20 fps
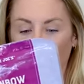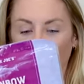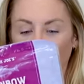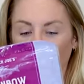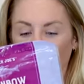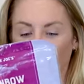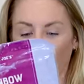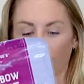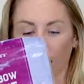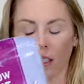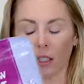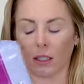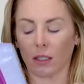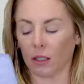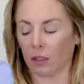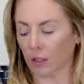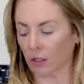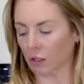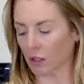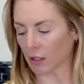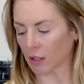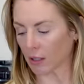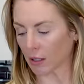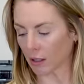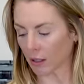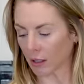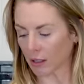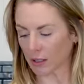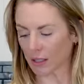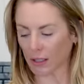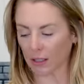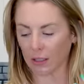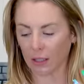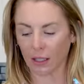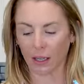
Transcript: and they're just delicious.